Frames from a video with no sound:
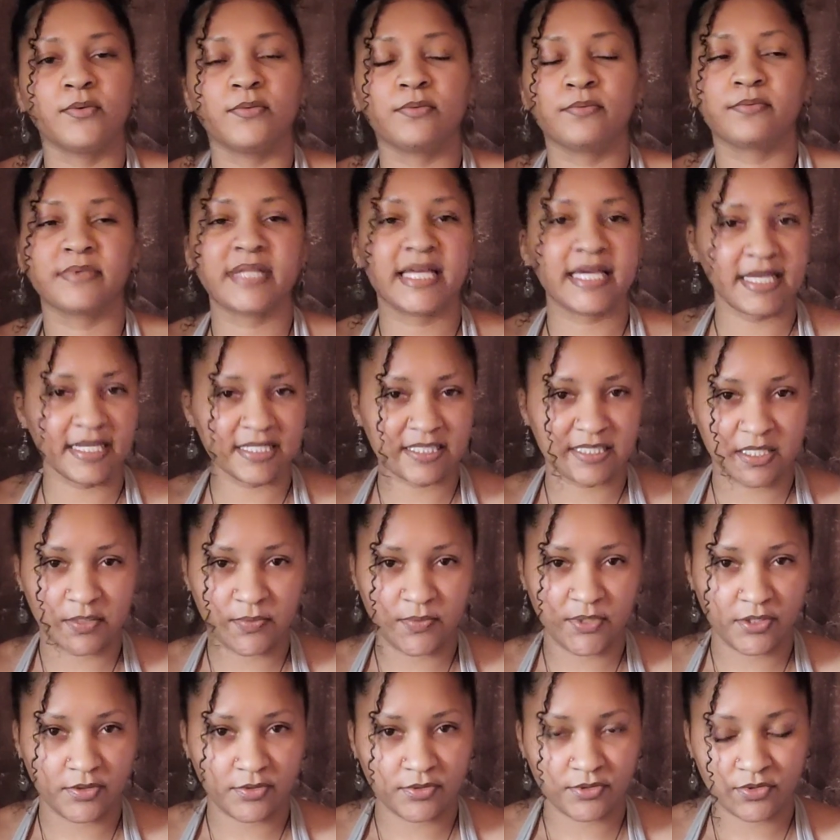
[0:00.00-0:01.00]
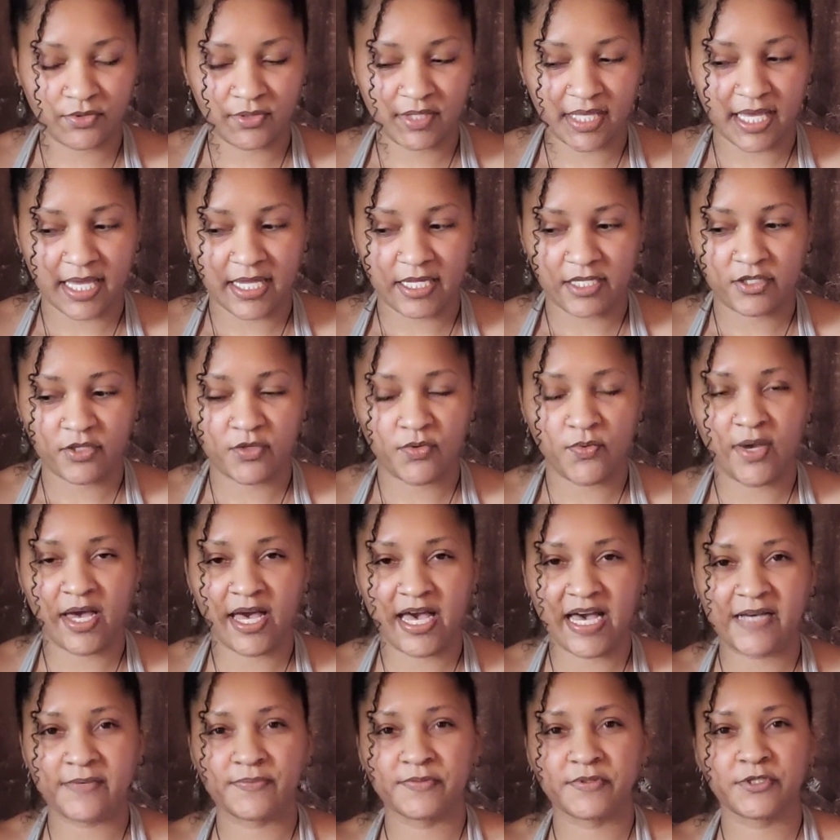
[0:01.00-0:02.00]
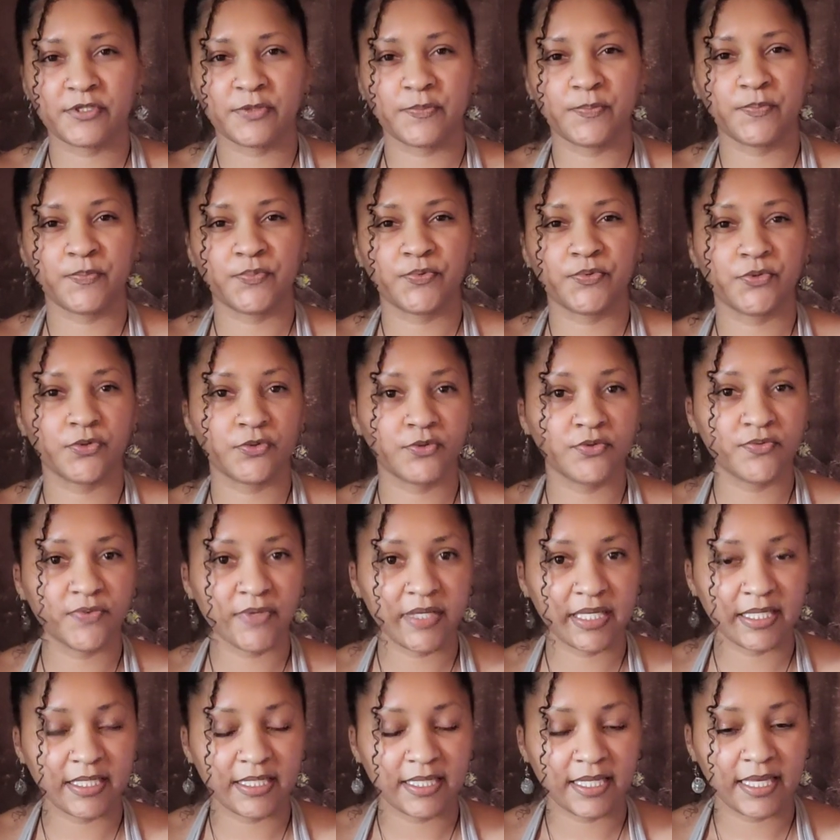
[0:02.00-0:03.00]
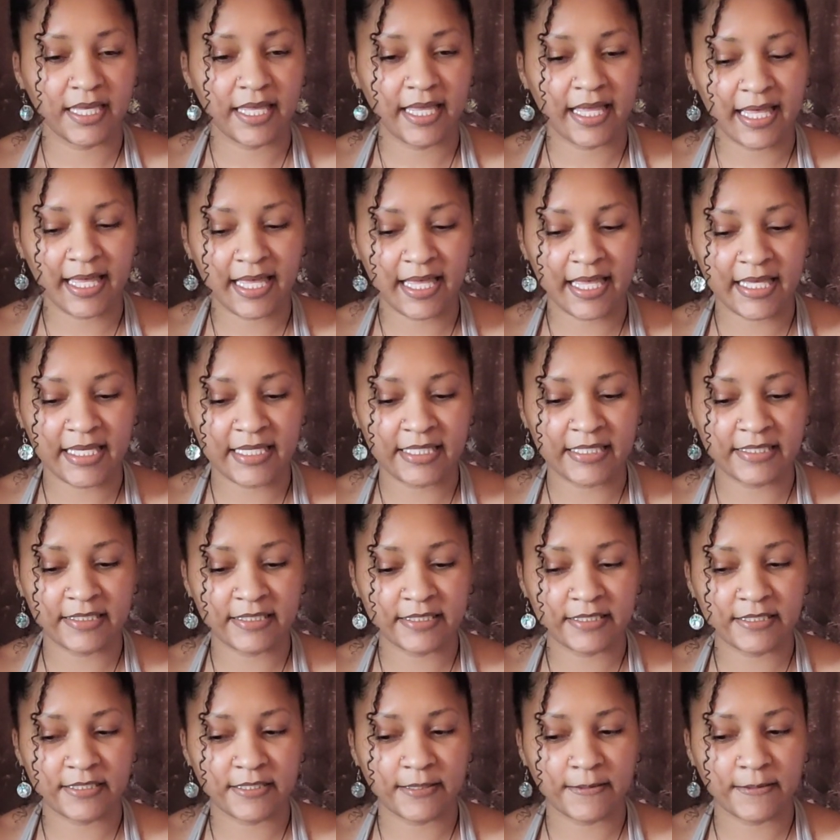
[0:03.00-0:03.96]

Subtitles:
like I said, we don't do that. You have to prove it. And